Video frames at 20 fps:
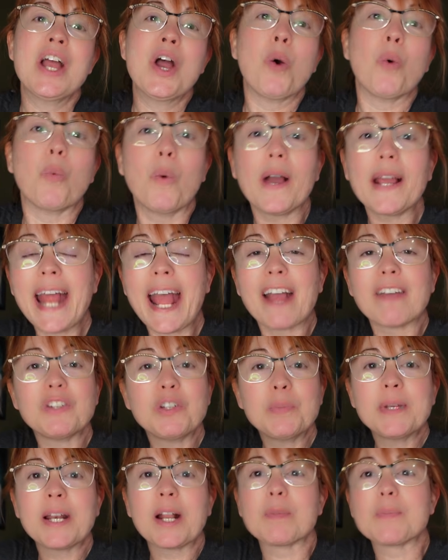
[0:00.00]
What have
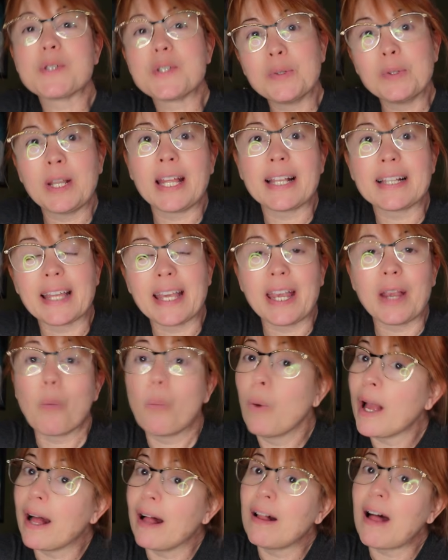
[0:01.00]
you been up to lately?
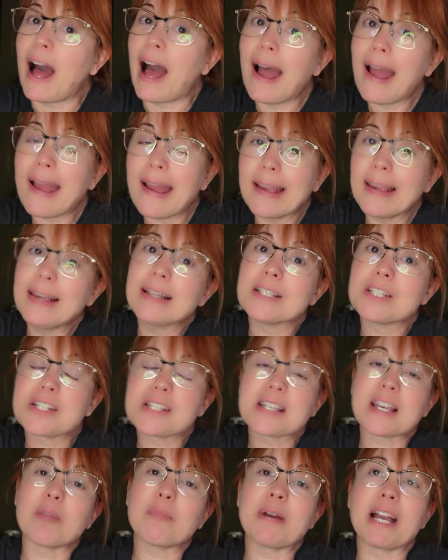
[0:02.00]
Well, I
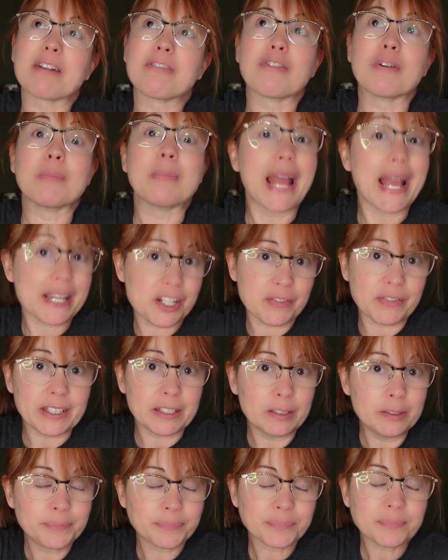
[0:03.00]
just got back from
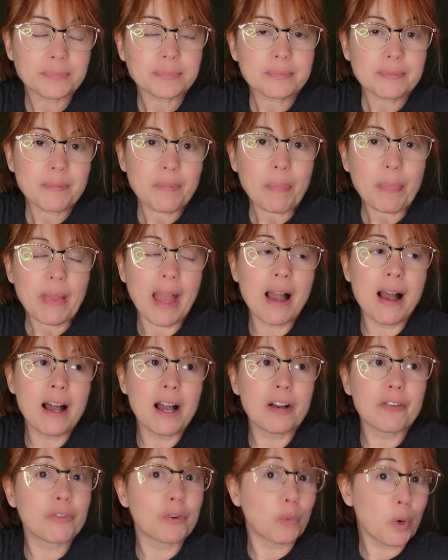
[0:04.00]
Nashville
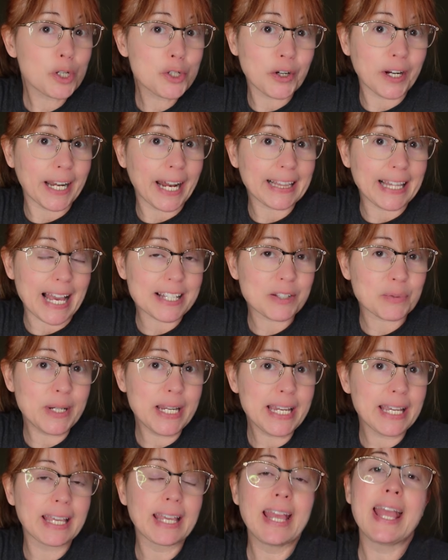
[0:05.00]
for work training last
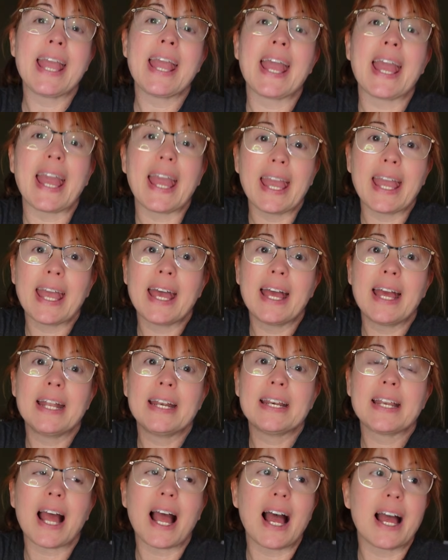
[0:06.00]
week,
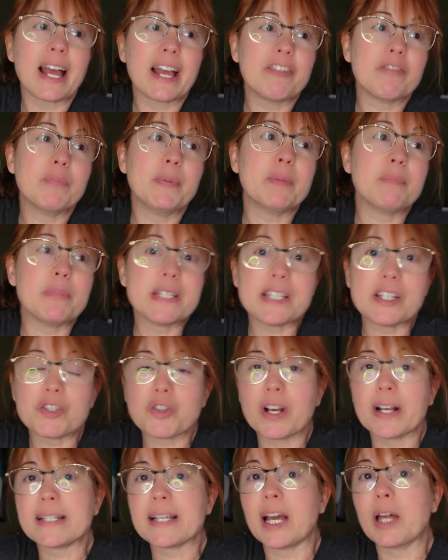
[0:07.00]
and I've been busy
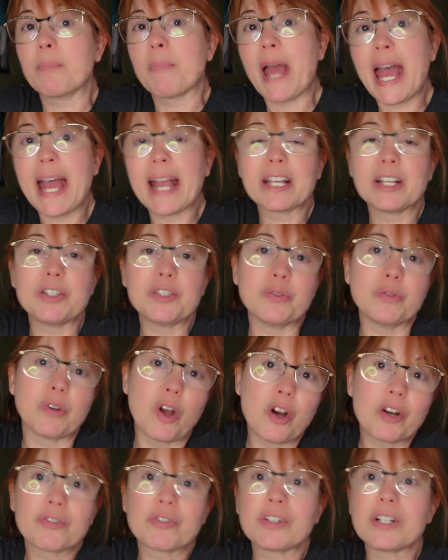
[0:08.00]
trying to unpack and do
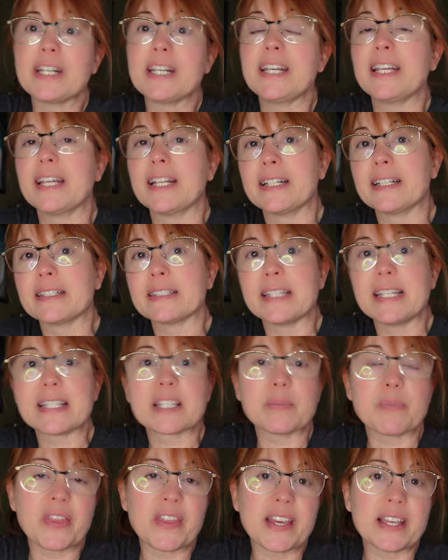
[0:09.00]
laundry and get
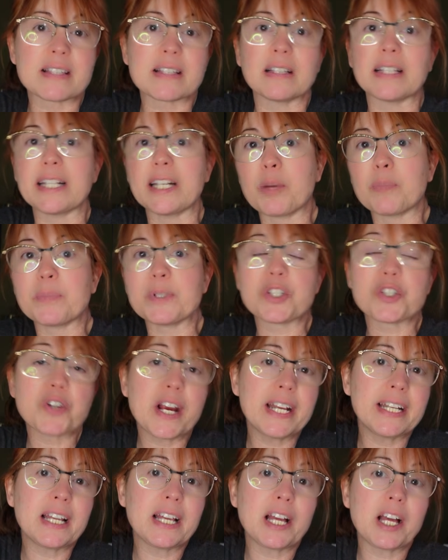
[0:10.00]
some things cleaned up and
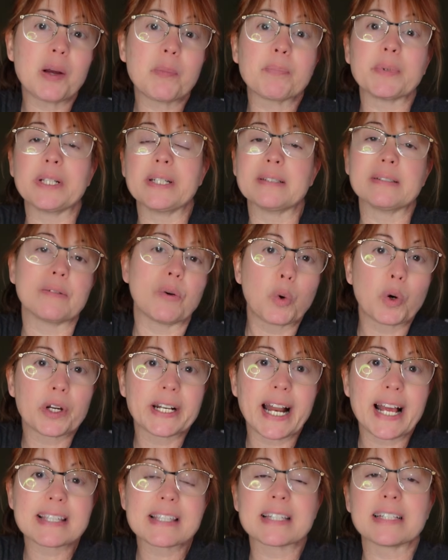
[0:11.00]
straightened up and
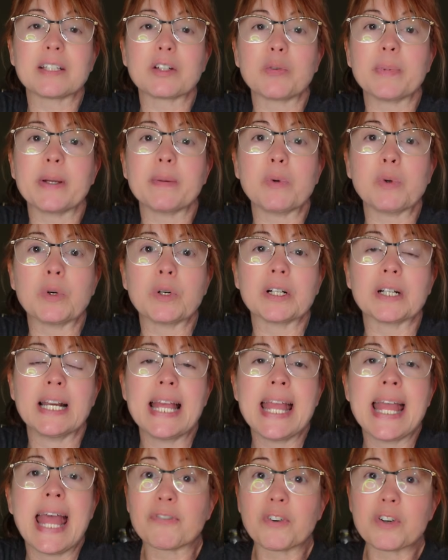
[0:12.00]
organized a little bit more.
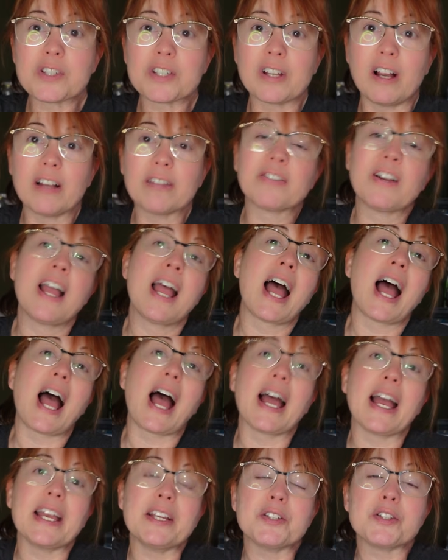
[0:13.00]
First off,
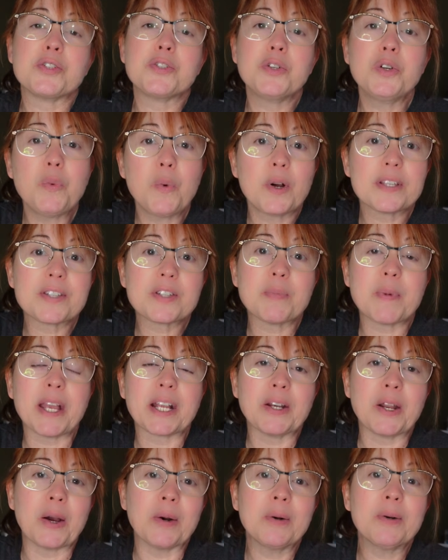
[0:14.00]
I do want to
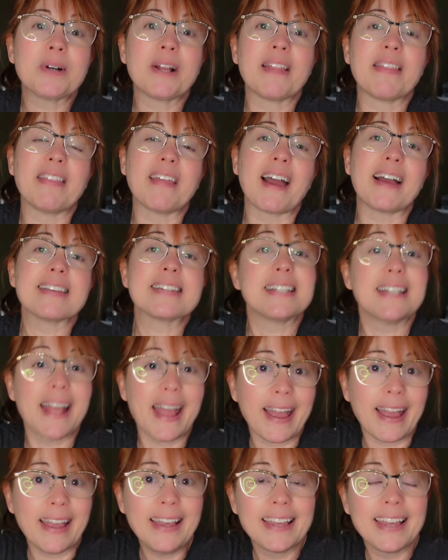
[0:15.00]
make note that
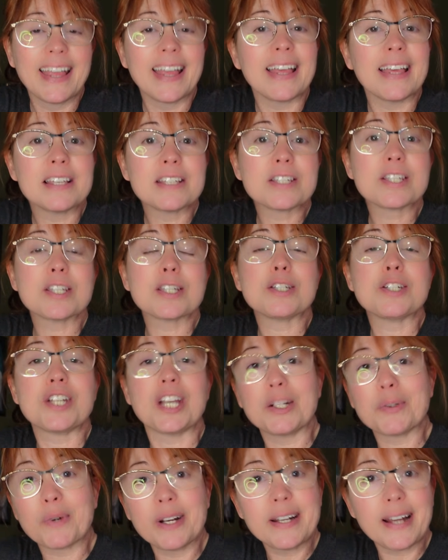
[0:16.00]
today is
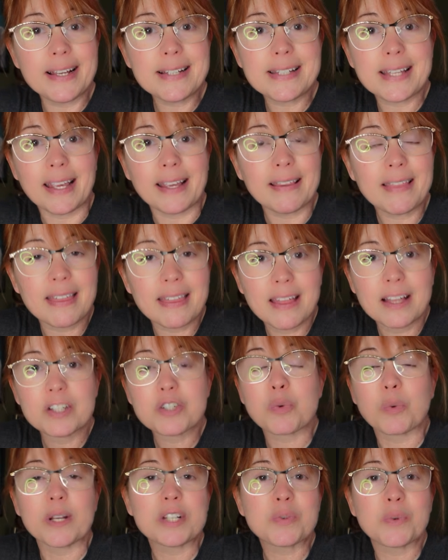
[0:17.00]
January 19th,
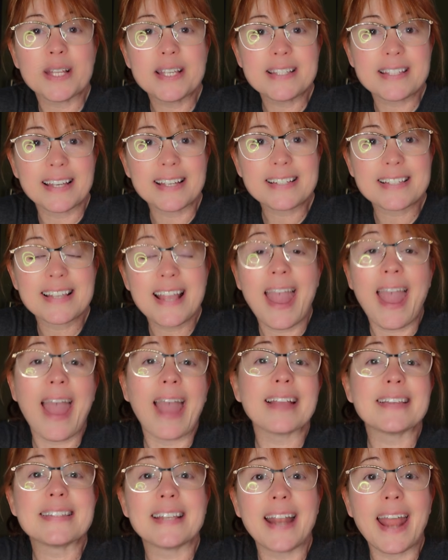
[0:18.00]
2026,
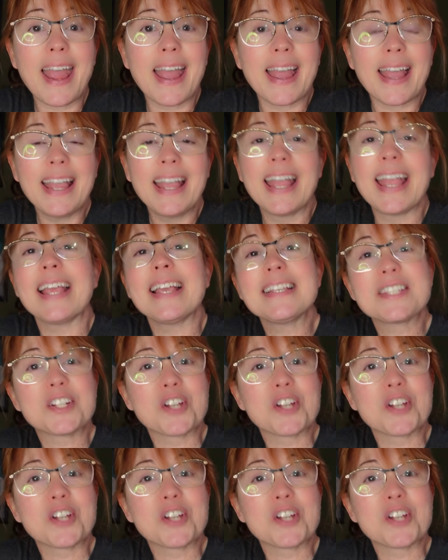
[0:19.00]
and today is